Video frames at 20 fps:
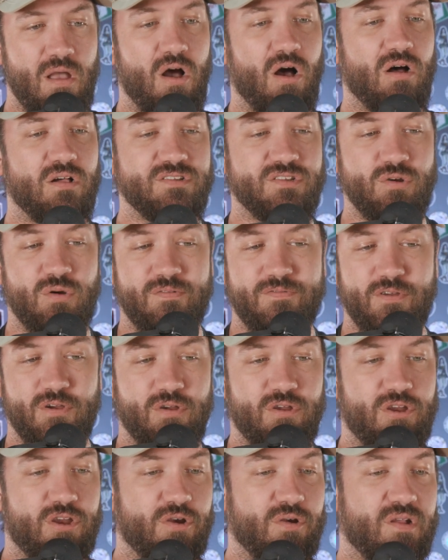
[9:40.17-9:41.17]
Also, if you're
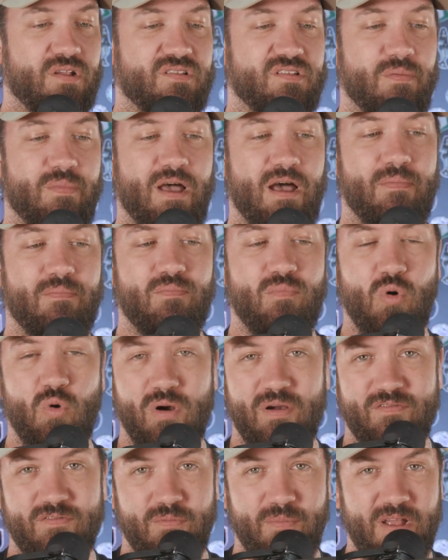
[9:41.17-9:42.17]
curious about
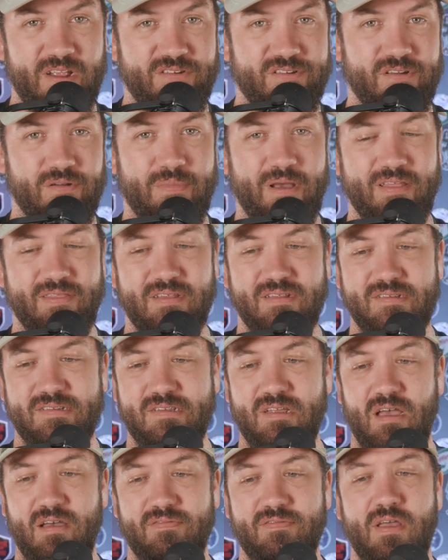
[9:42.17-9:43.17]
more information about this
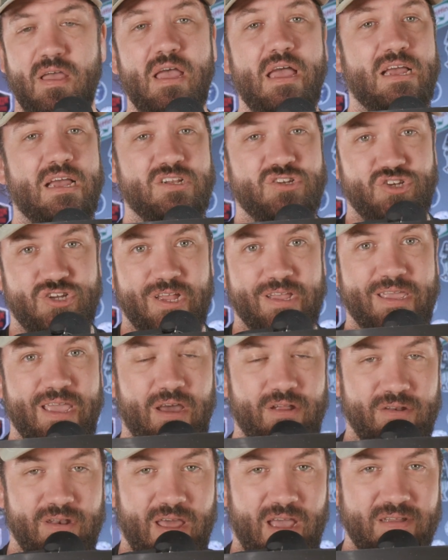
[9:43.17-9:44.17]
stuff, check
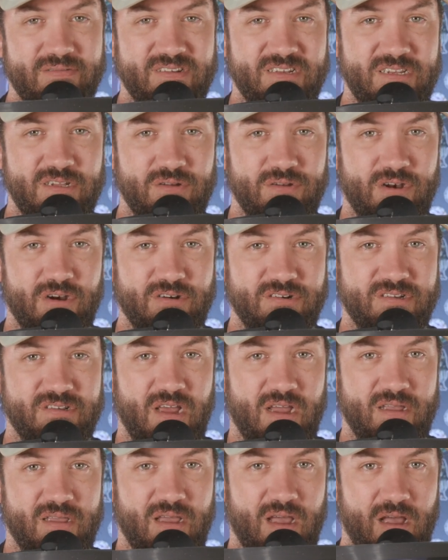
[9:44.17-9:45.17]
out knife steel nerds
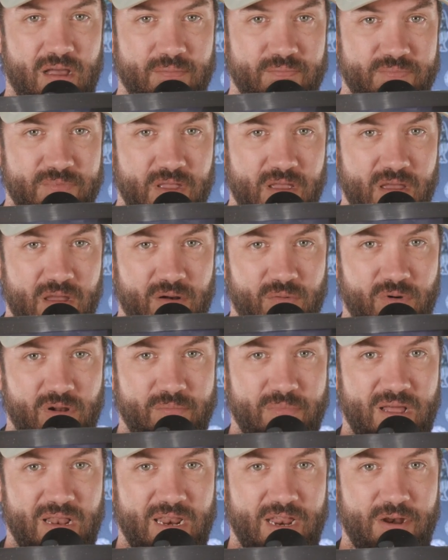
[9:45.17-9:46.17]
dot com,
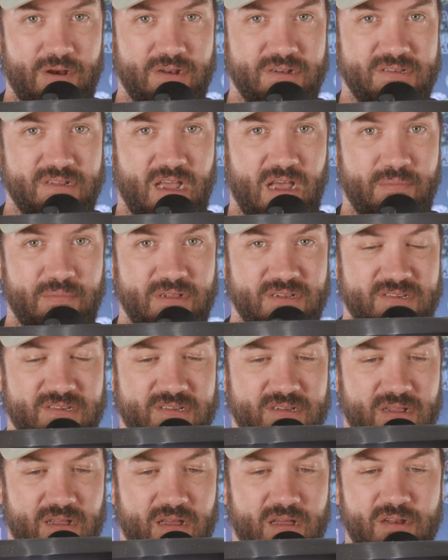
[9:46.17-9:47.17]
run by Laren
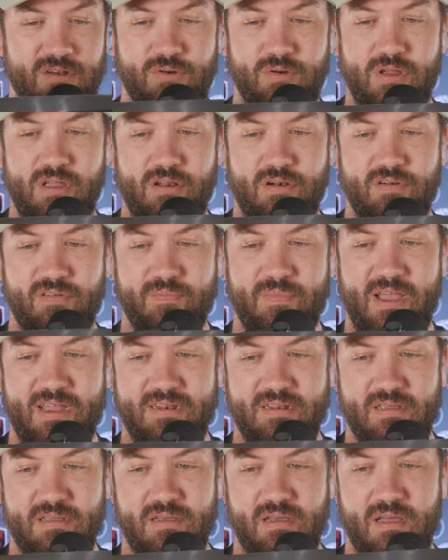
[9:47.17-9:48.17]
Thomas, uh, creator of
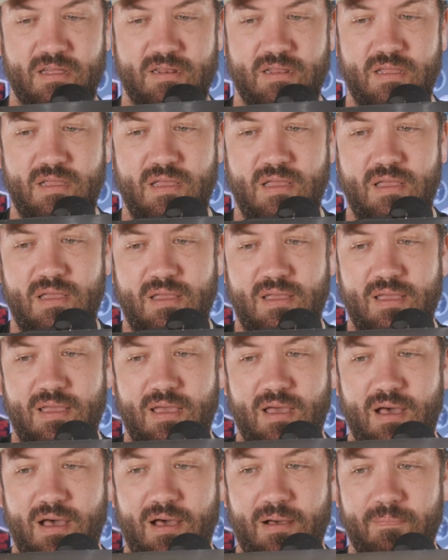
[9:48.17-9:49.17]
Magna Cut.
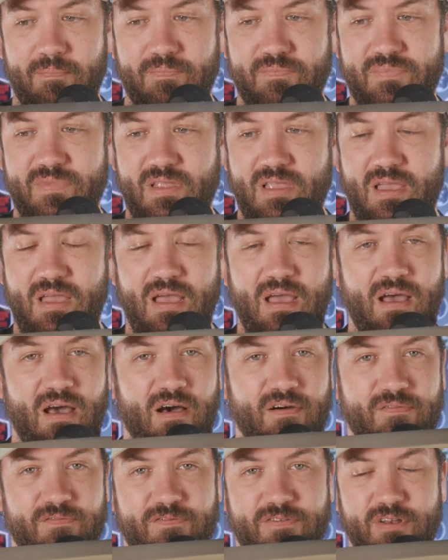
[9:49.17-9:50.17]
Um,
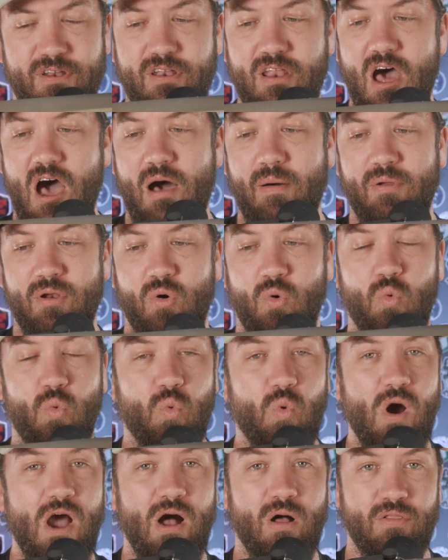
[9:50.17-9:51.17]
a phenomenal
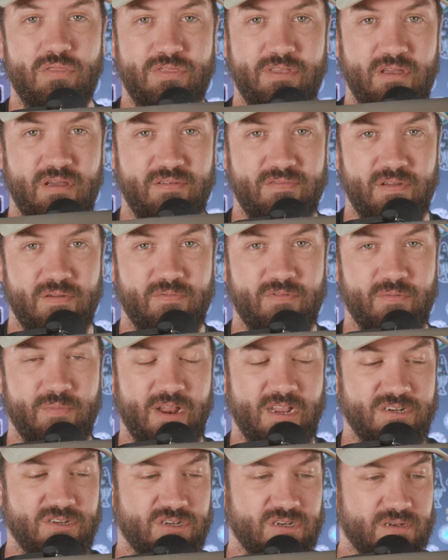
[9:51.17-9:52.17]
wealth of
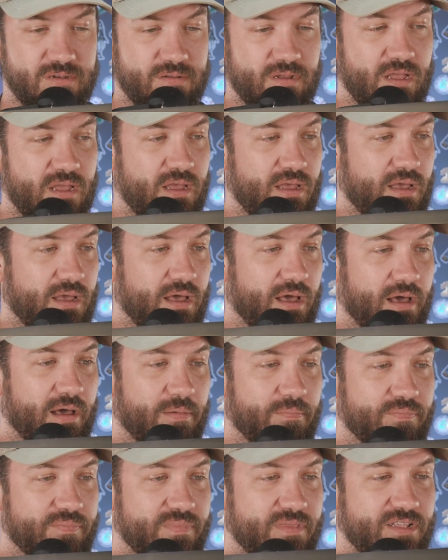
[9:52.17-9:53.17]
information
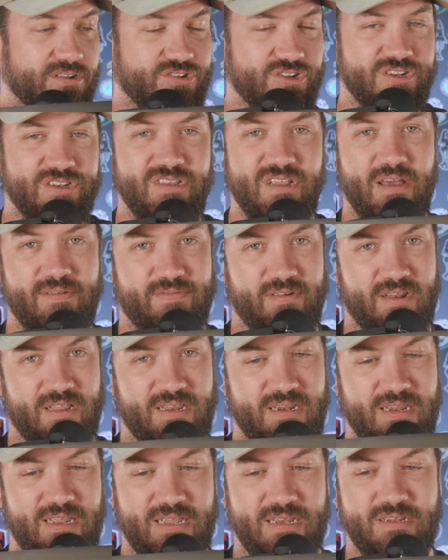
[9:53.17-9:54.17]
um, that you
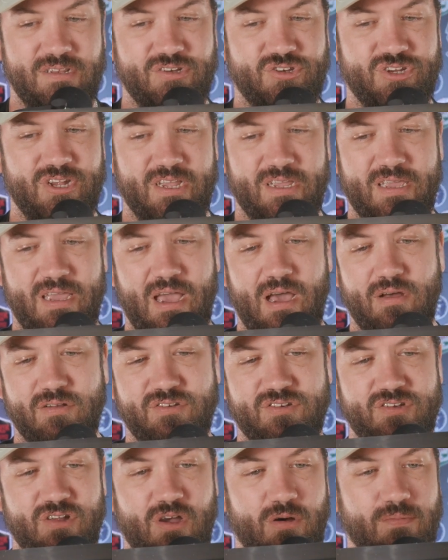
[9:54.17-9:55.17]
definitely need to check
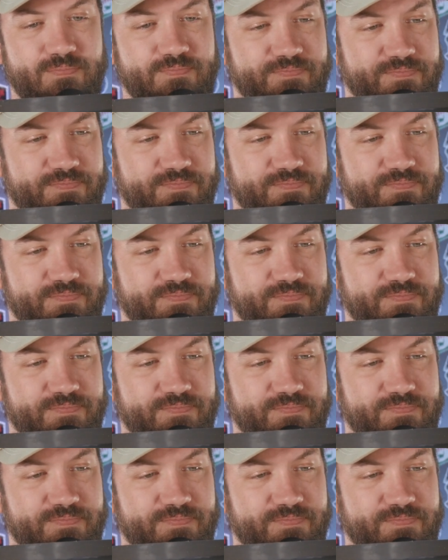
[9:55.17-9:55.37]
out. So,